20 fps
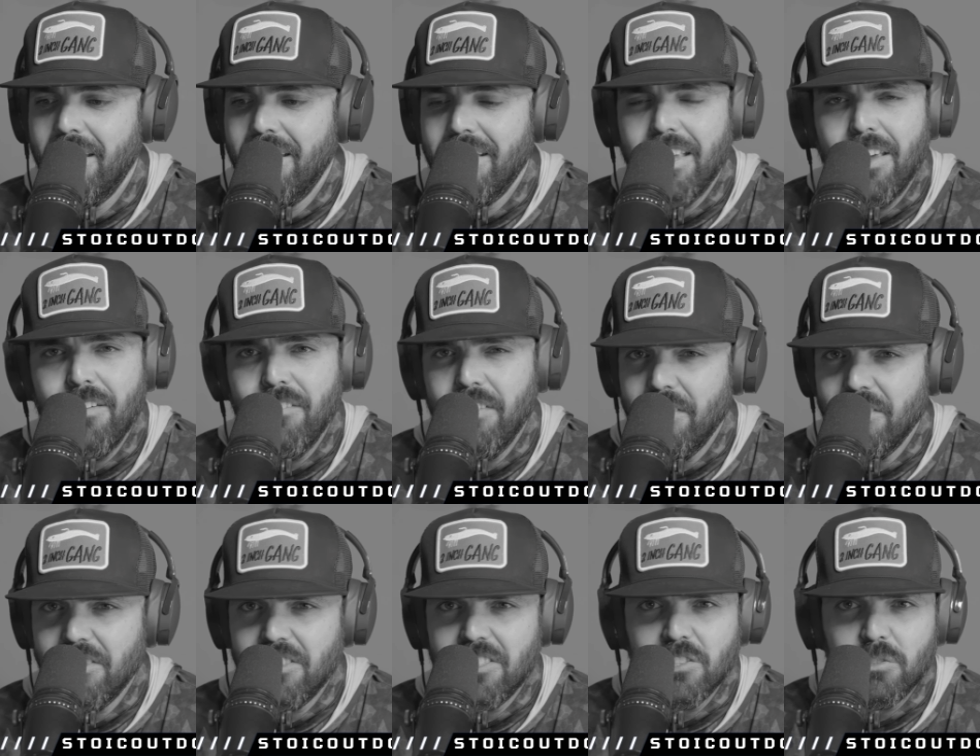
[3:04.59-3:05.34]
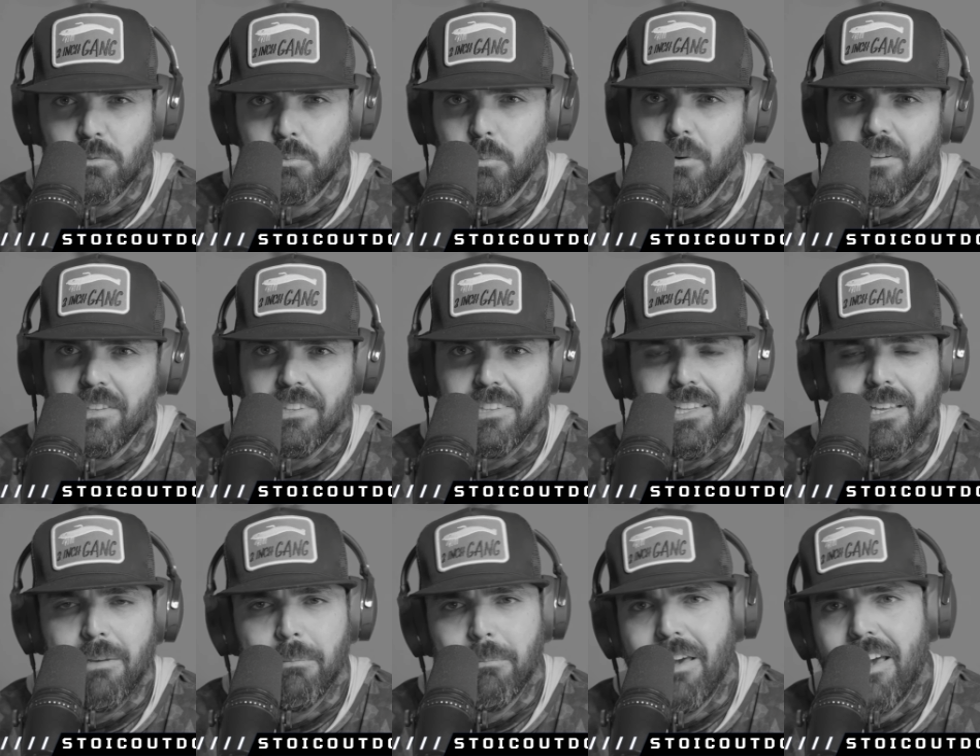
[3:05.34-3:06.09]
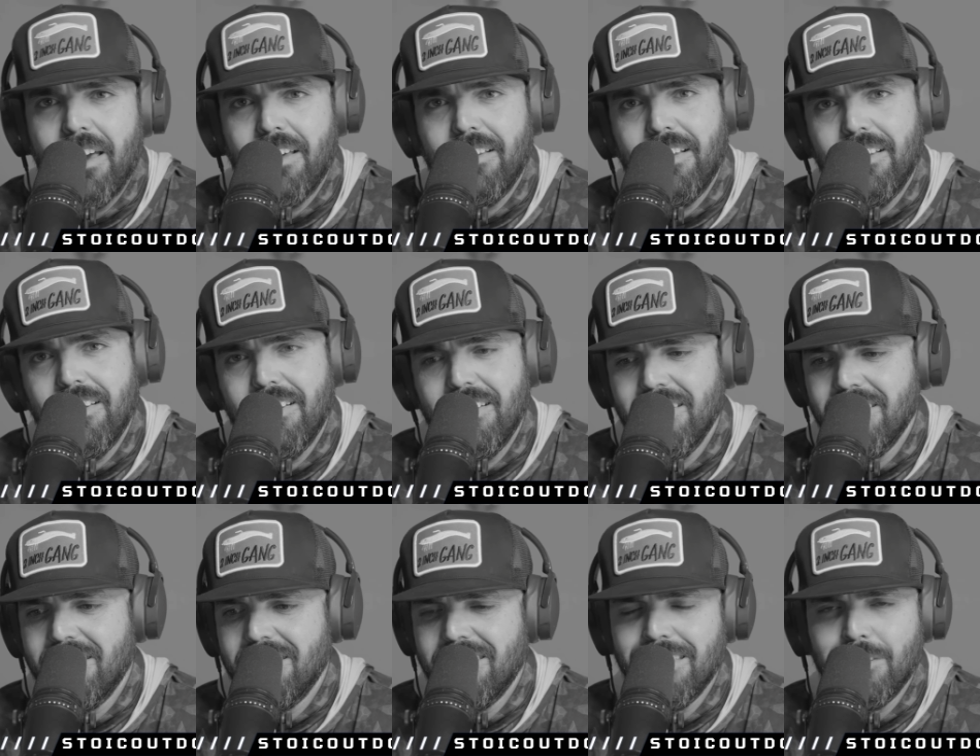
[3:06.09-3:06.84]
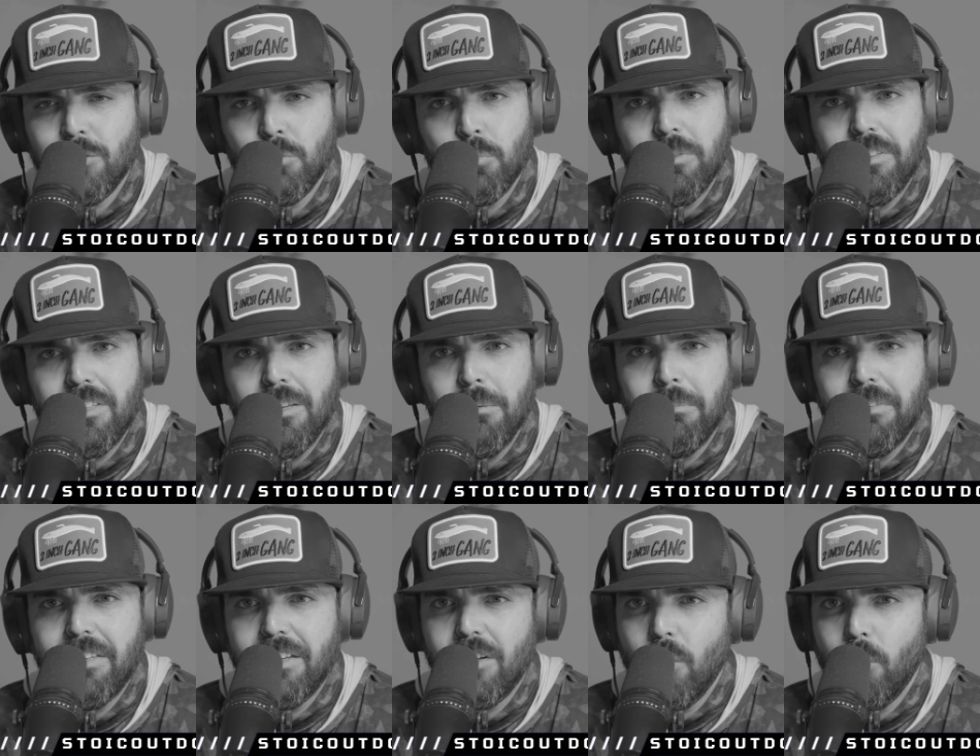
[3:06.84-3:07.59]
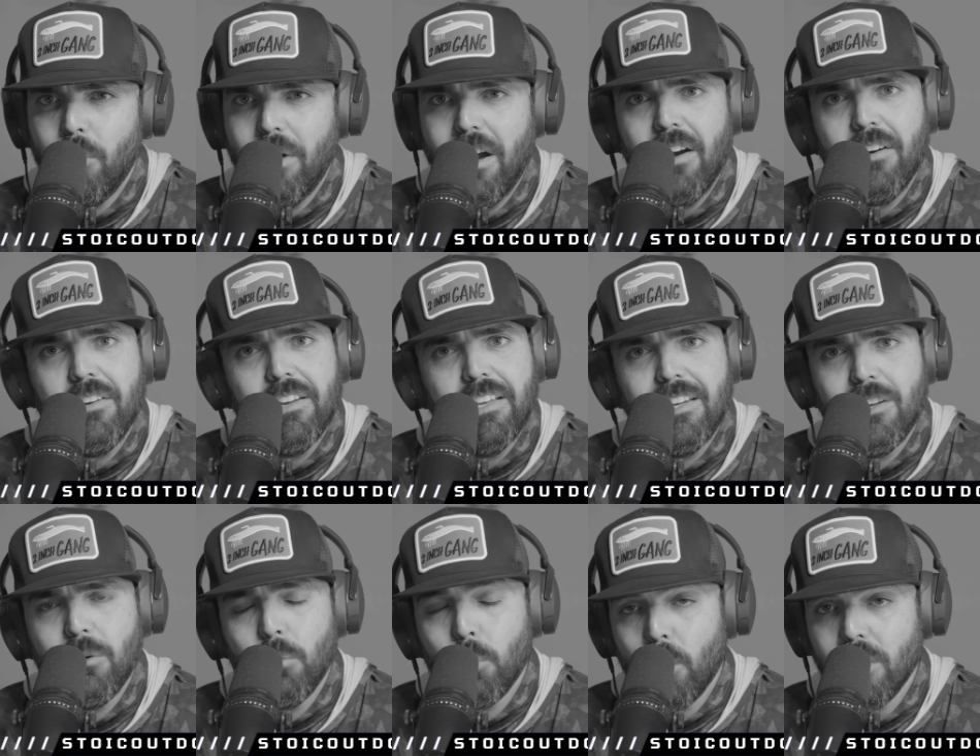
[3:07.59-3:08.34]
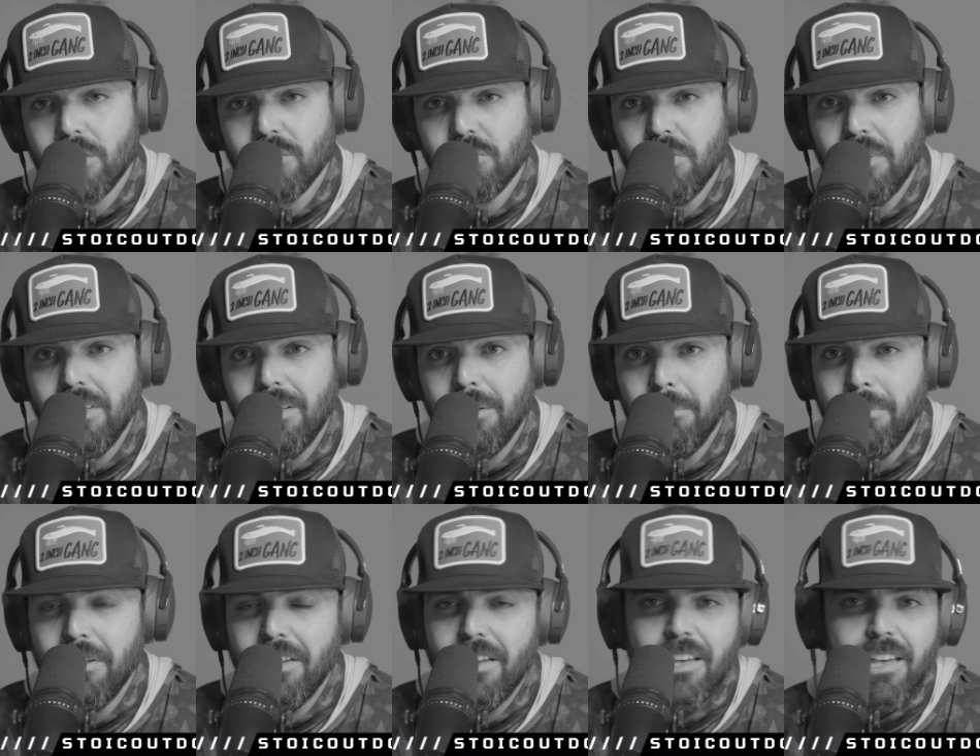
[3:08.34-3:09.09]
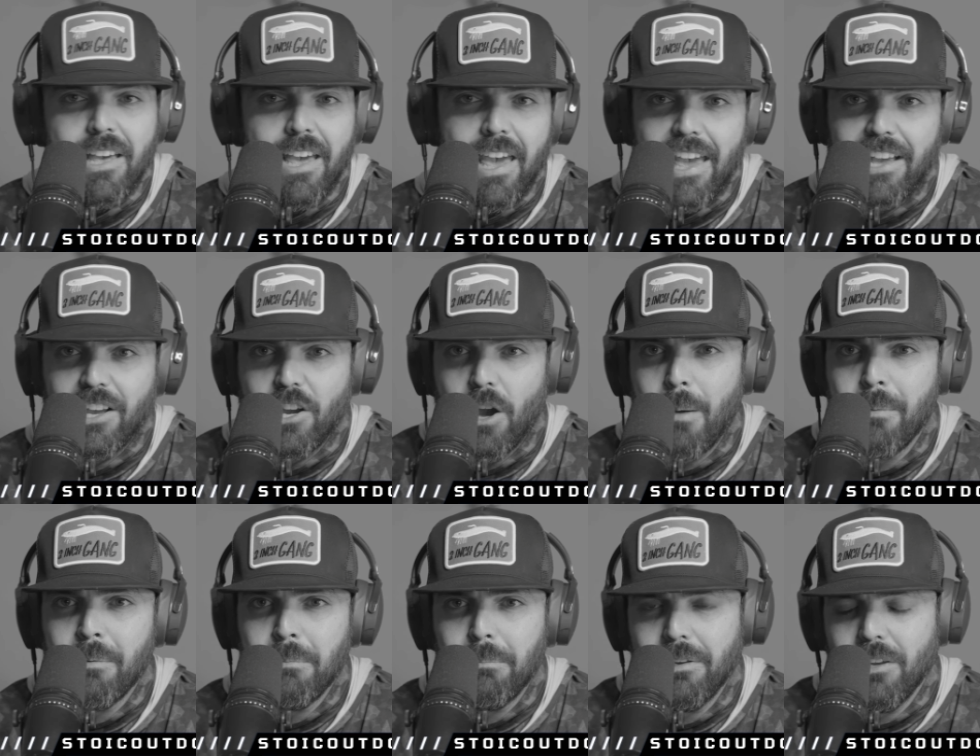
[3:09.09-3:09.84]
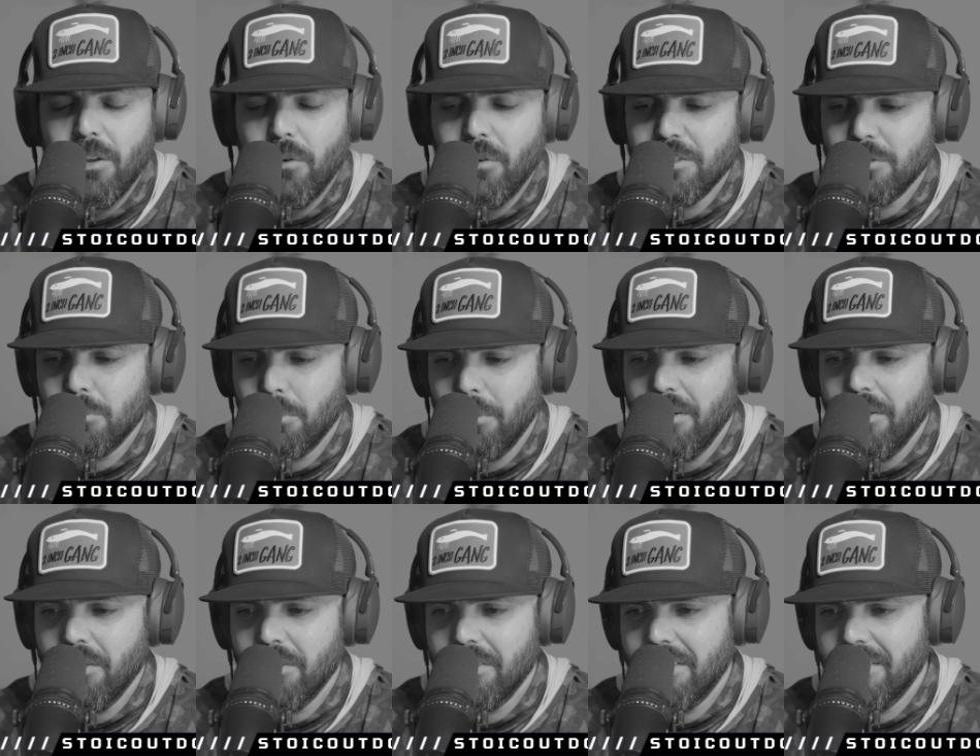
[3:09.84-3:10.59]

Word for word: even if it's just one thing, man, and it just sticks with them and they go out and it works for them, hey, comment below as well.